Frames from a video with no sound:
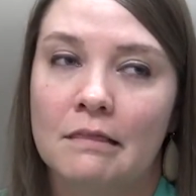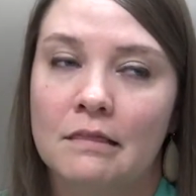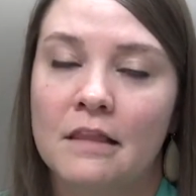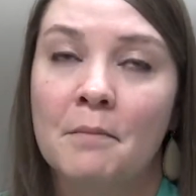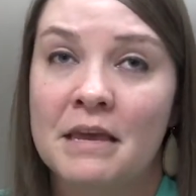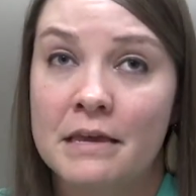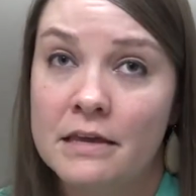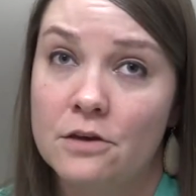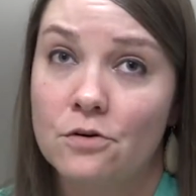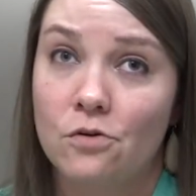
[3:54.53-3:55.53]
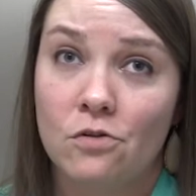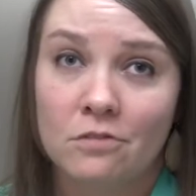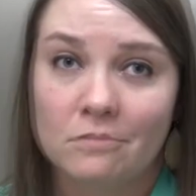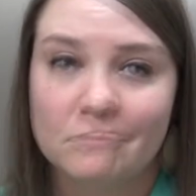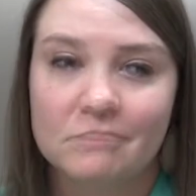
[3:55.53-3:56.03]
let me heal
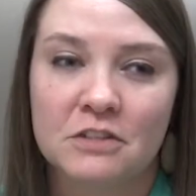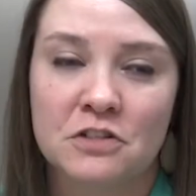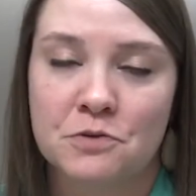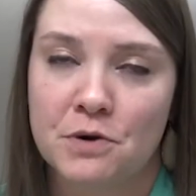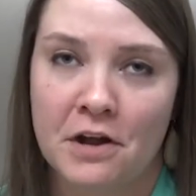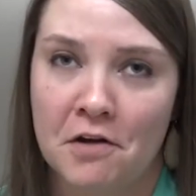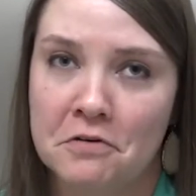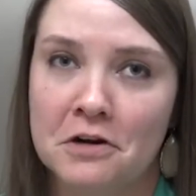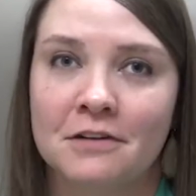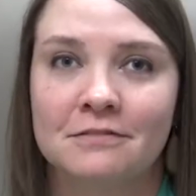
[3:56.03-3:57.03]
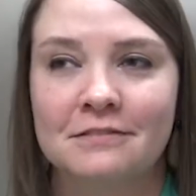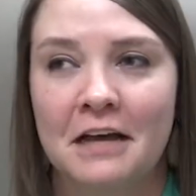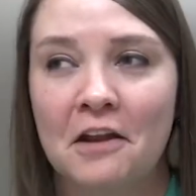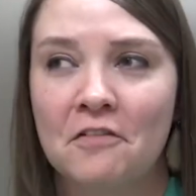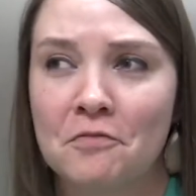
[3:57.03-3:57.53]
and just recover
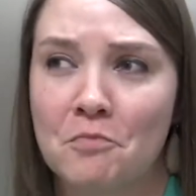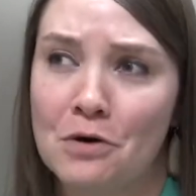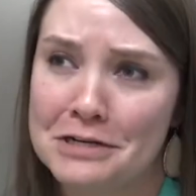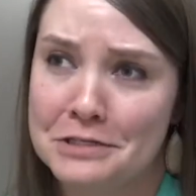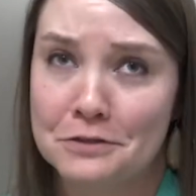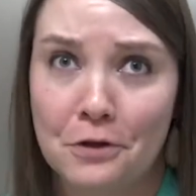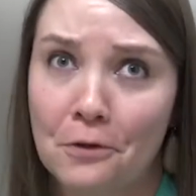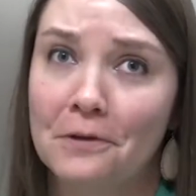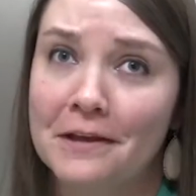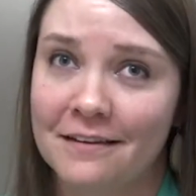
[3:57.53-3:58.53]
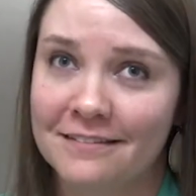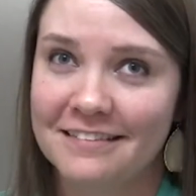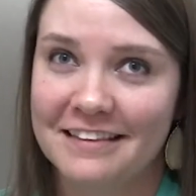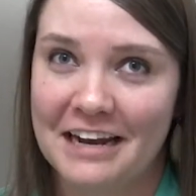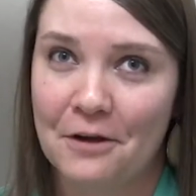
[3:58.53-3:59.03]
kind of more slowly
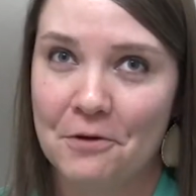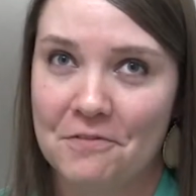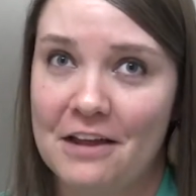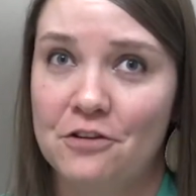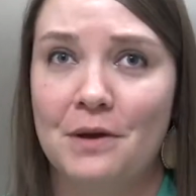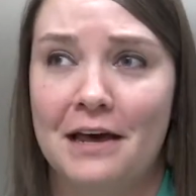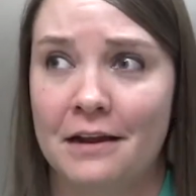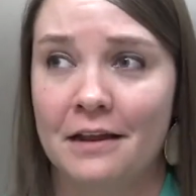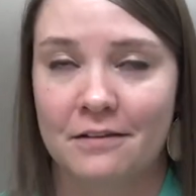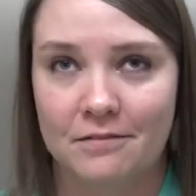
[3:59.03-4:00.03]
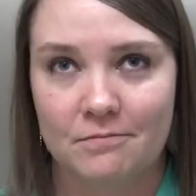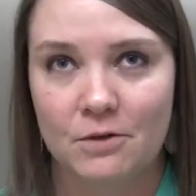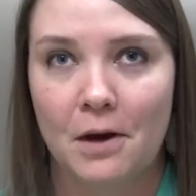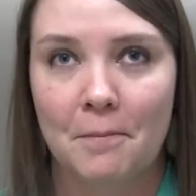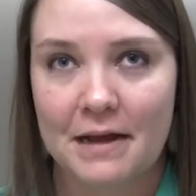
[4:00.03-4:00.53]
than I would have had I gone